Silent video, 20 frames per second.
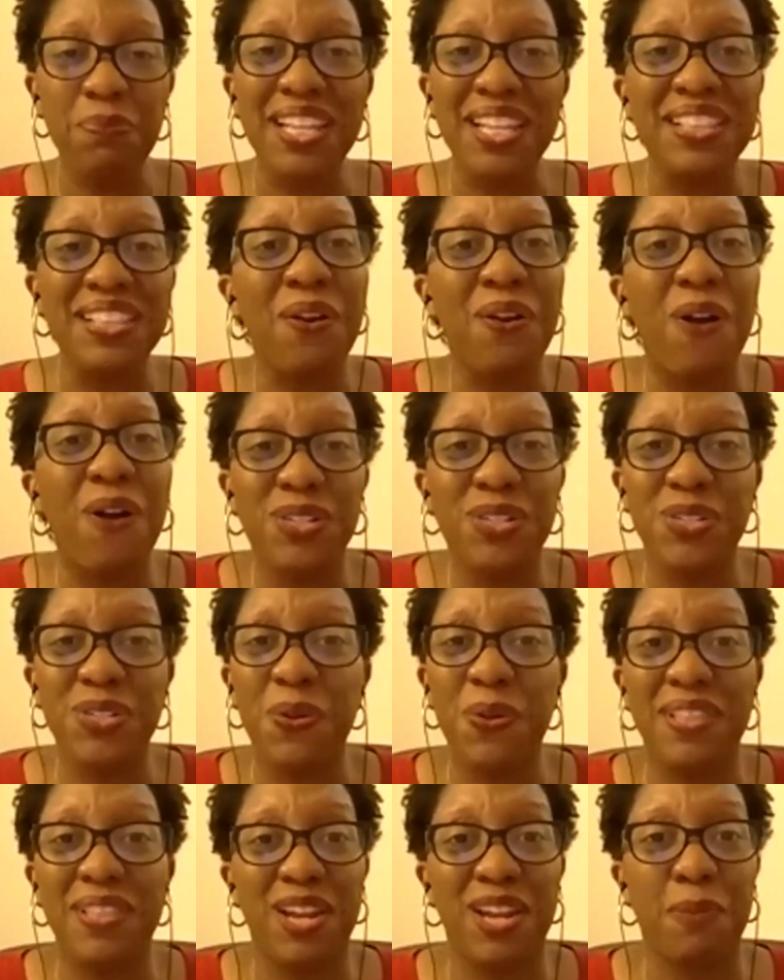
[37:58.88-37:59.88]
there are also a
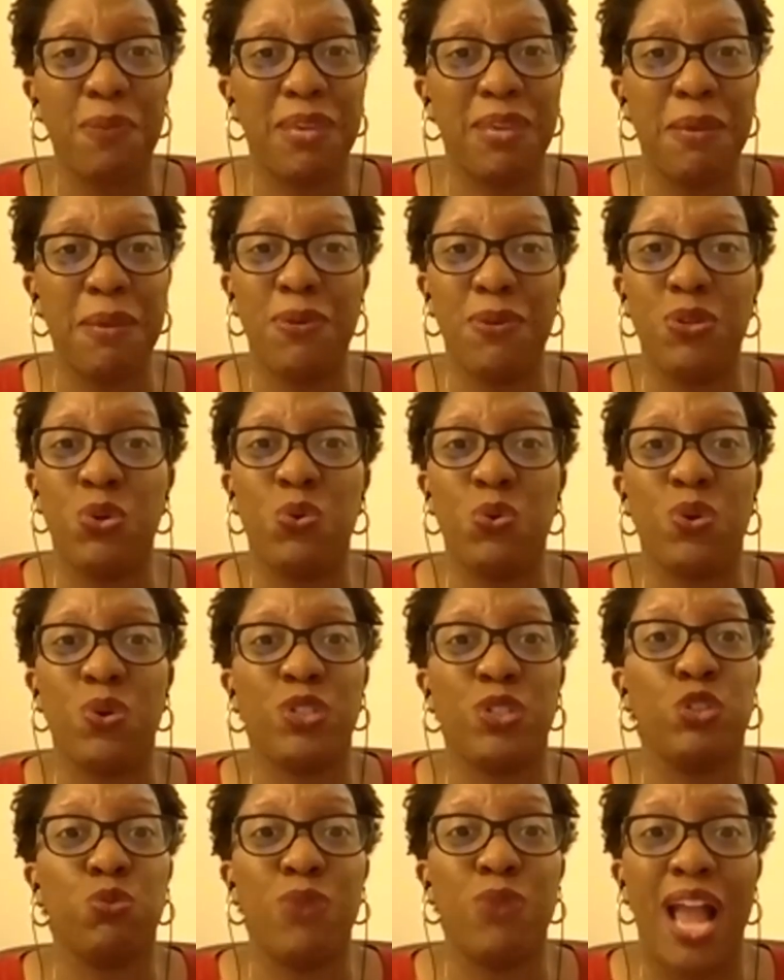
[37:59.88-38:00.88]
lot of people who are
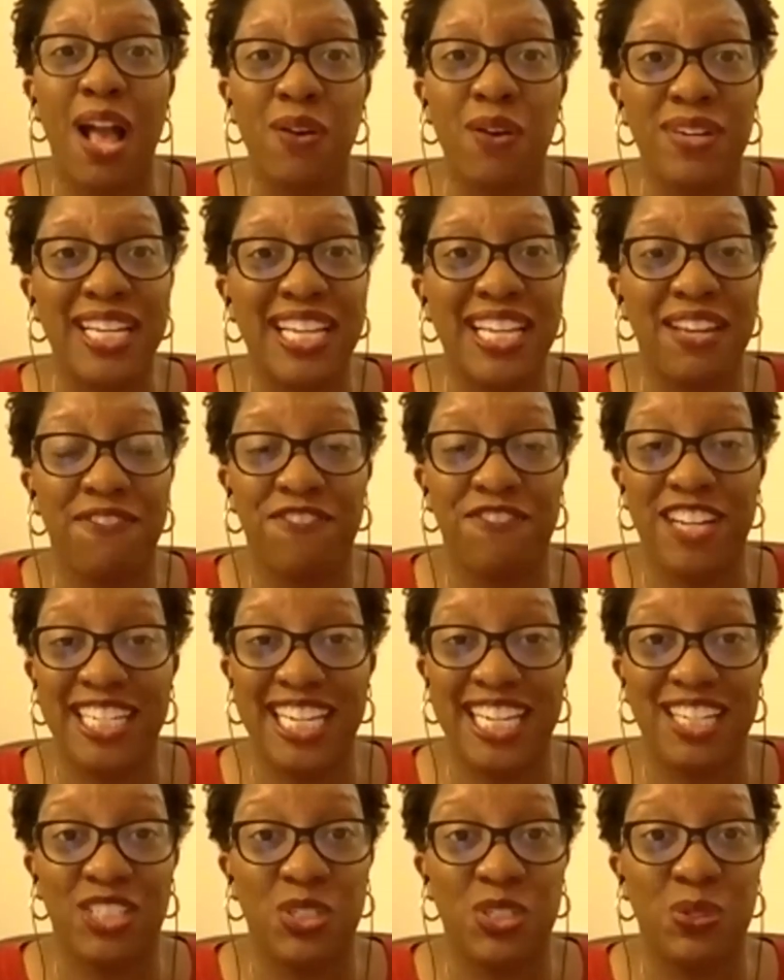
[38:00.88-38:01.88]
drowning in
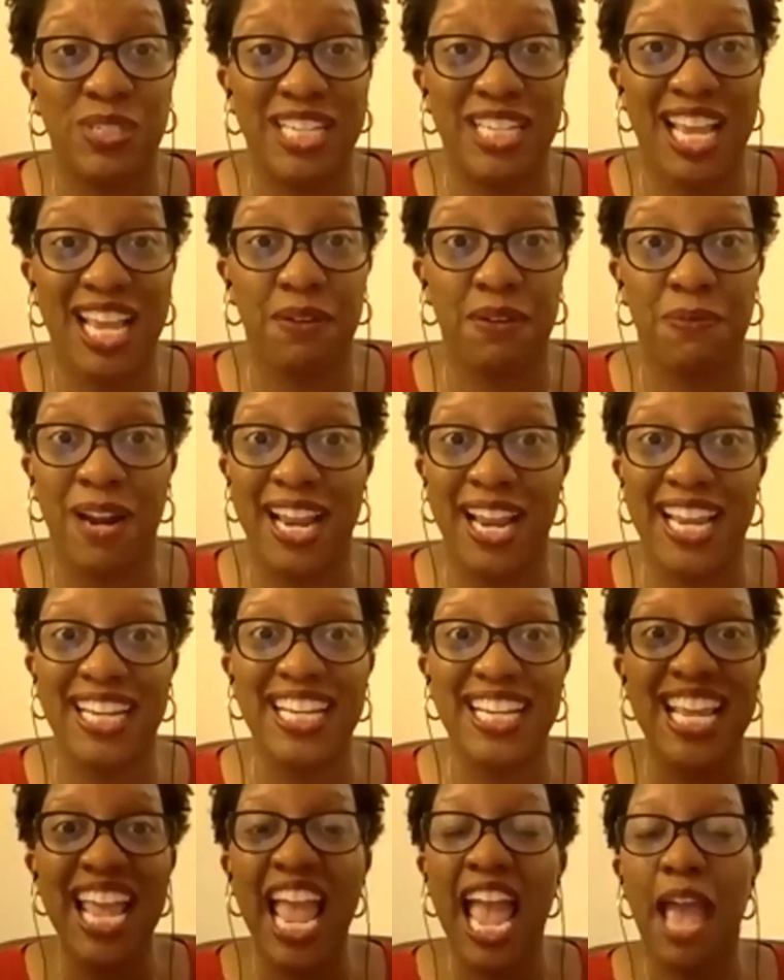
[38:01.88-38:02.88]
financial debt, right?
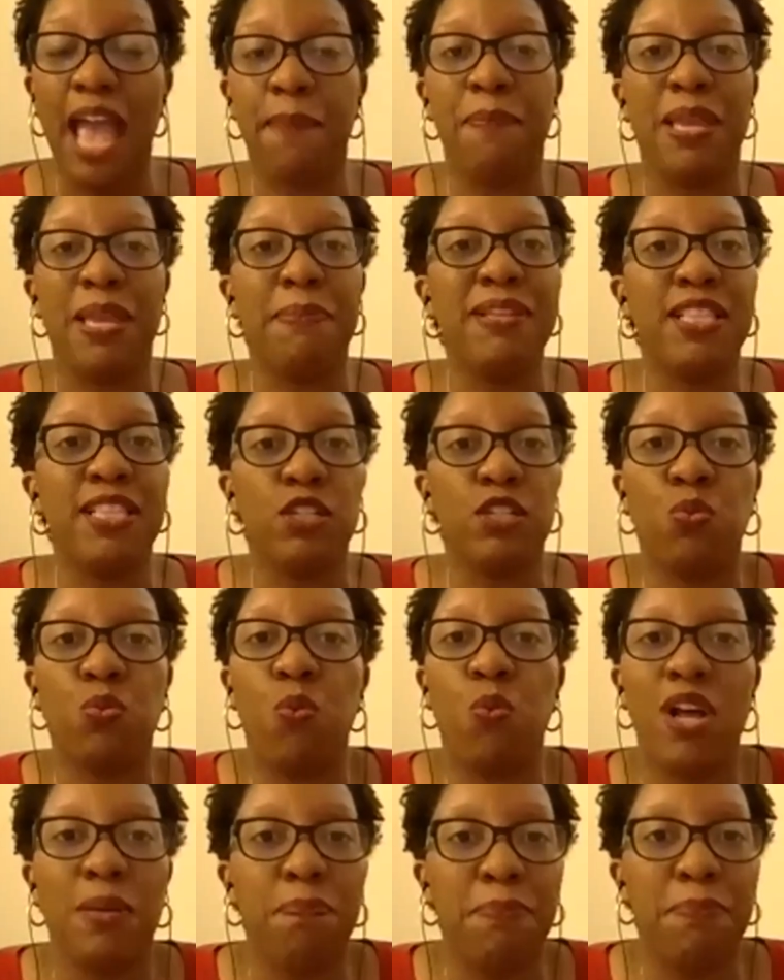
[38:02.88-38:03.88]
And maybe there's
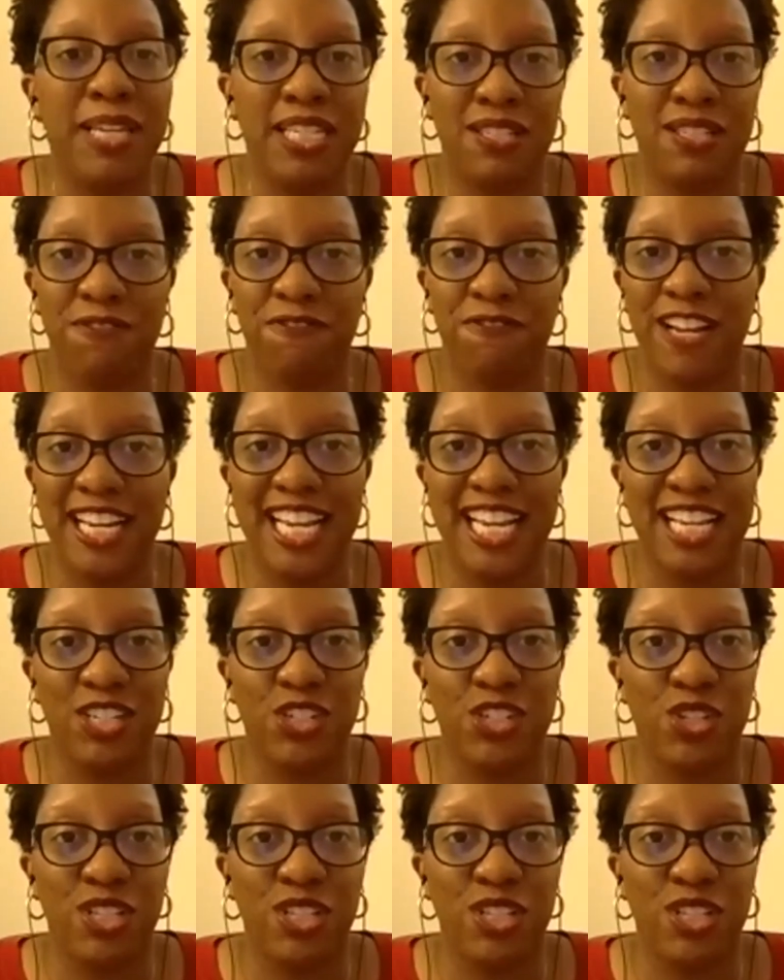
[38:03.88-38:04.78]
one piece of financial